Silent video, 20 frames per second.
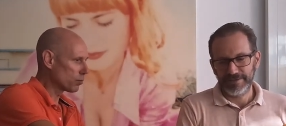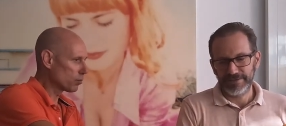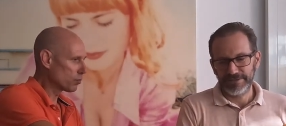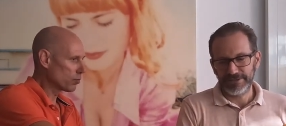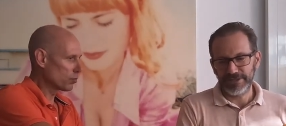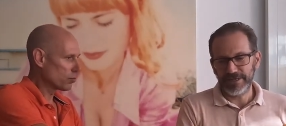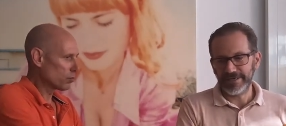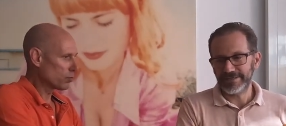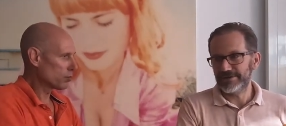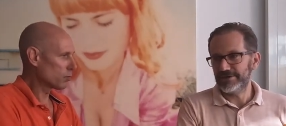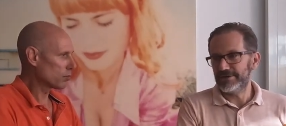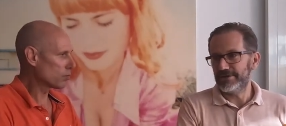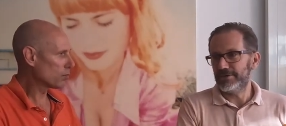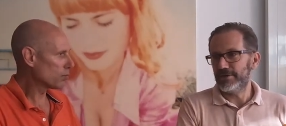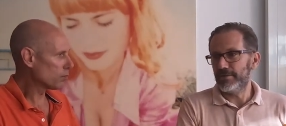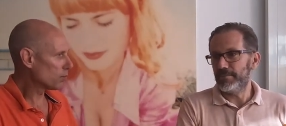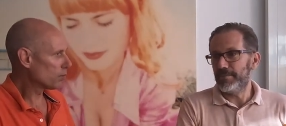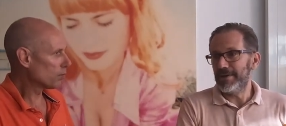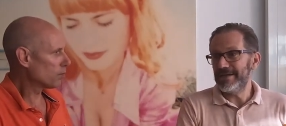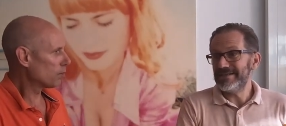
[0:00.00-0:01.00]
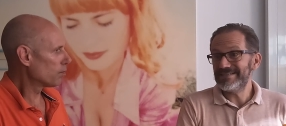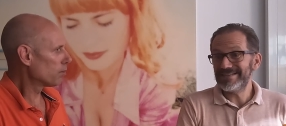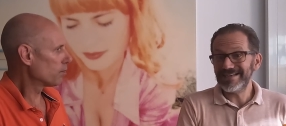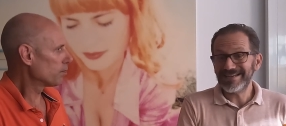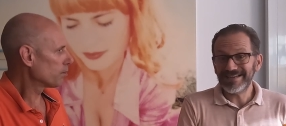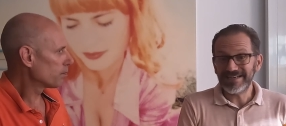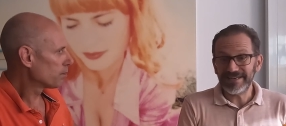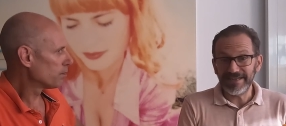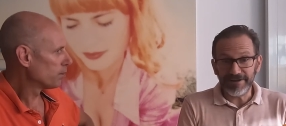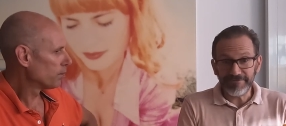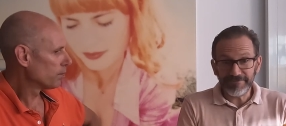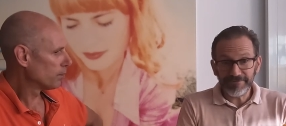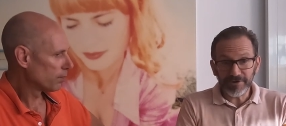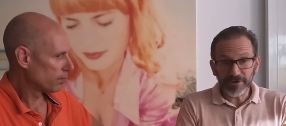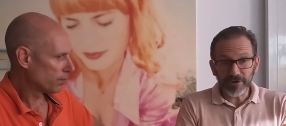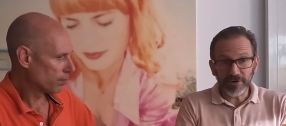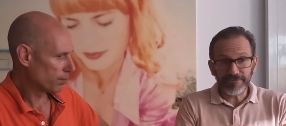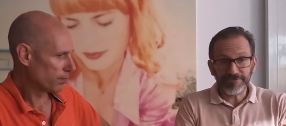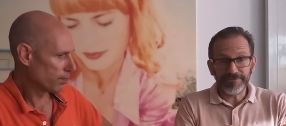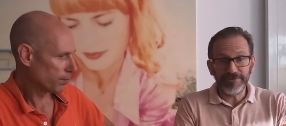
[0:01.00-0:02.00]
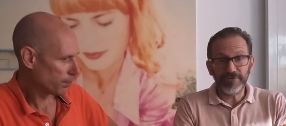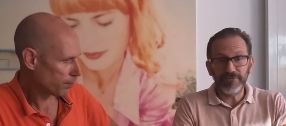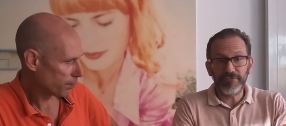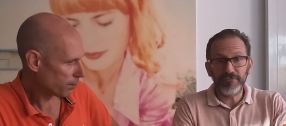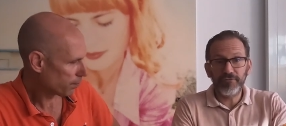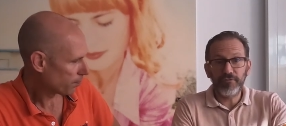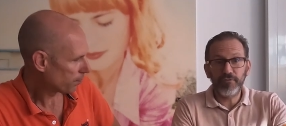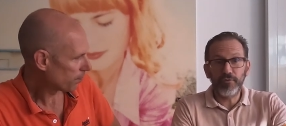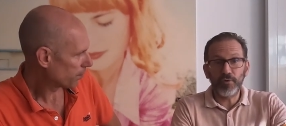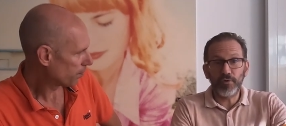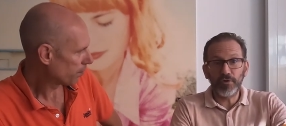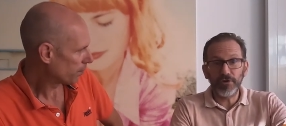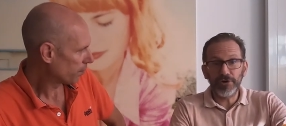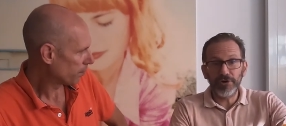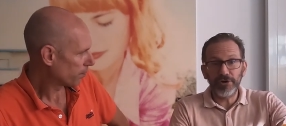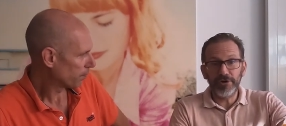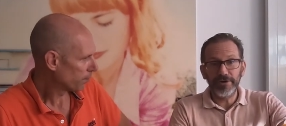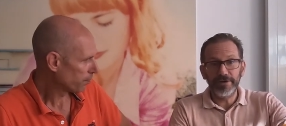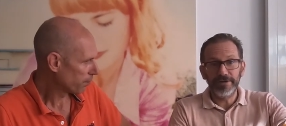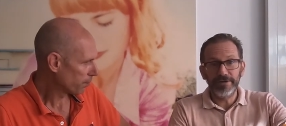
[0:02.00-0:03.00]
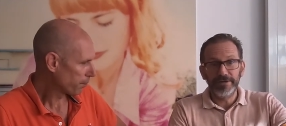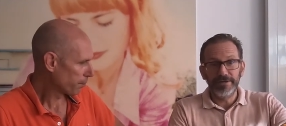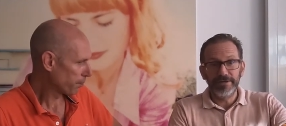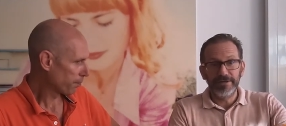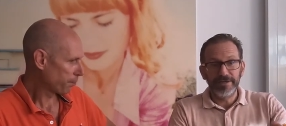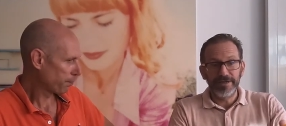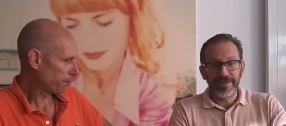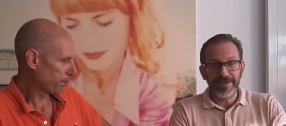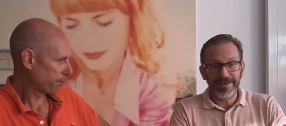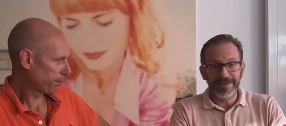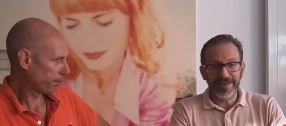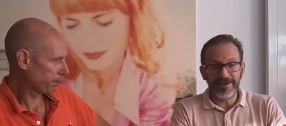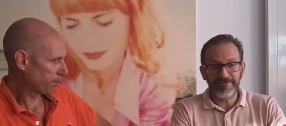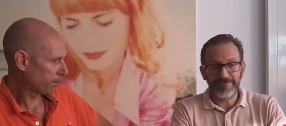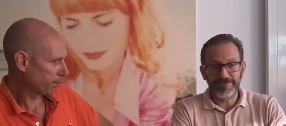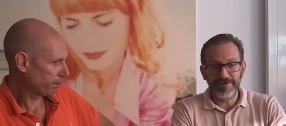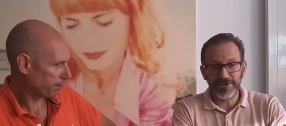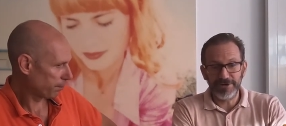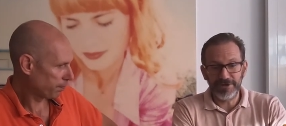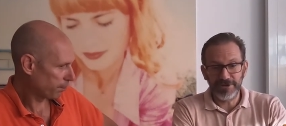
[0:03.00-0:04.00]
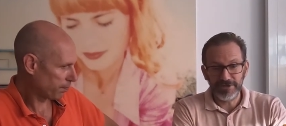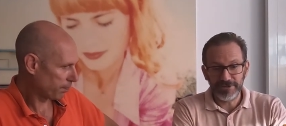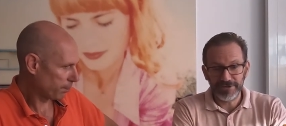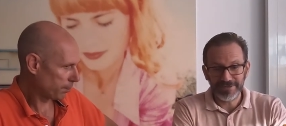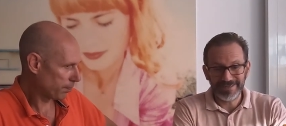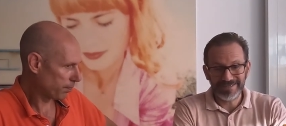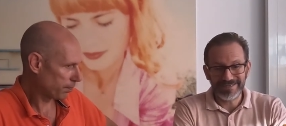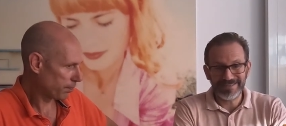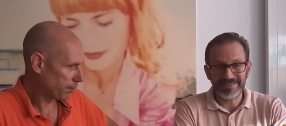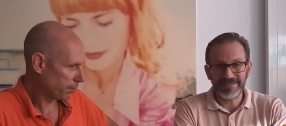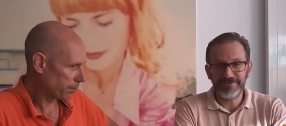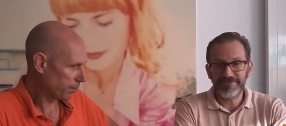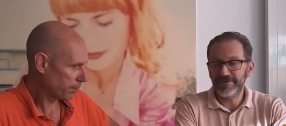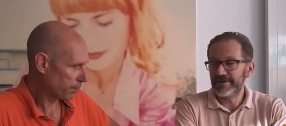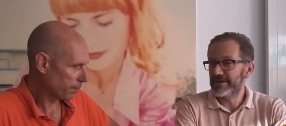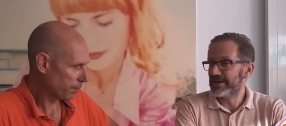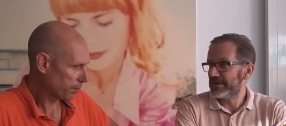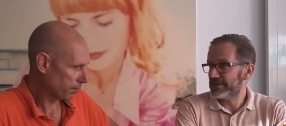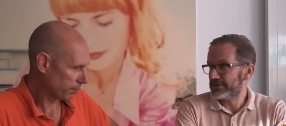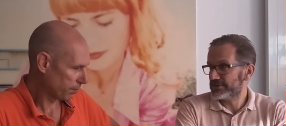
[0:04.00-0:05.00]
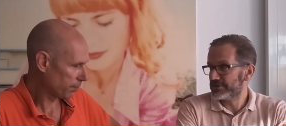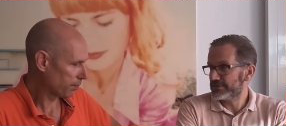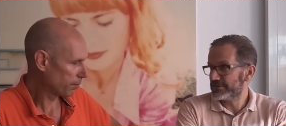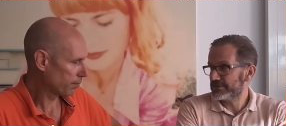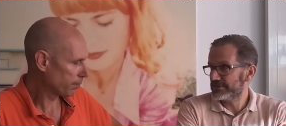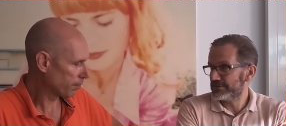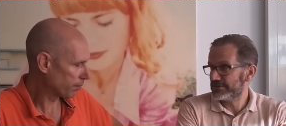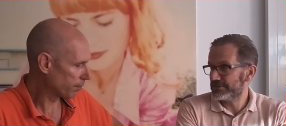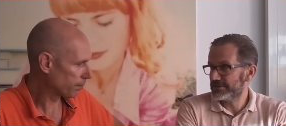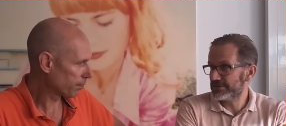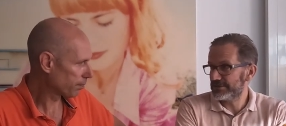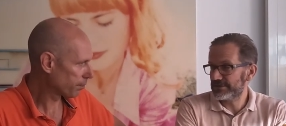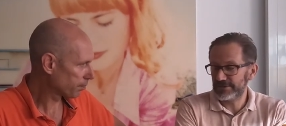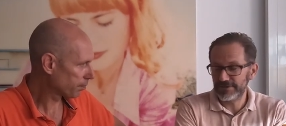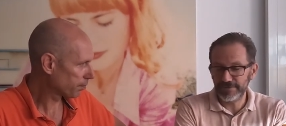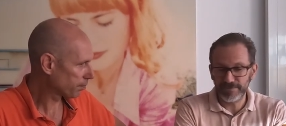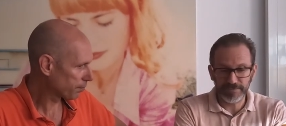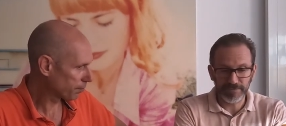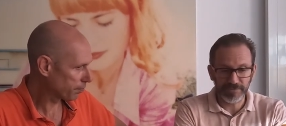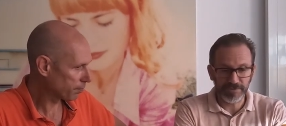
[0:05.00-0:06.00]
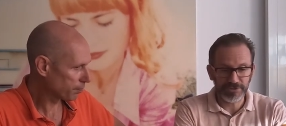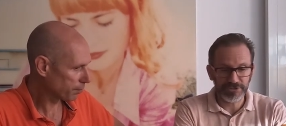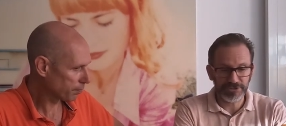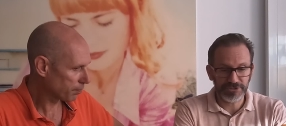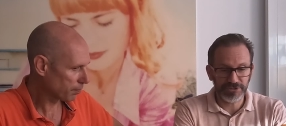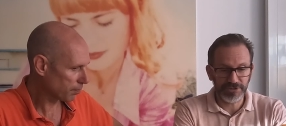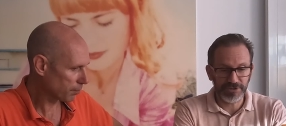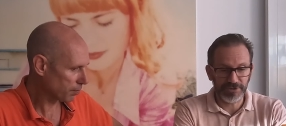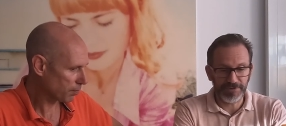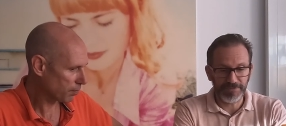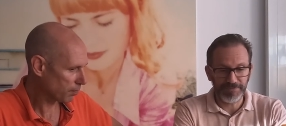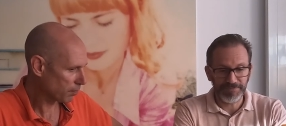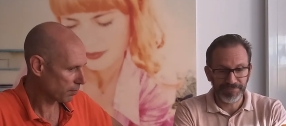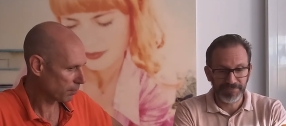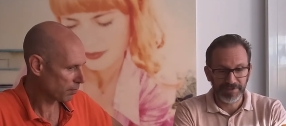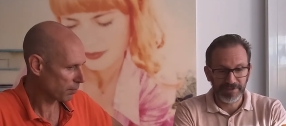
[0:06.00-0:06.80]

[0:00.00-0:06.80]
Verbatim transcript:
Speaker 1: it's like the, the basic level of the four-level classification mm -hmm. system which the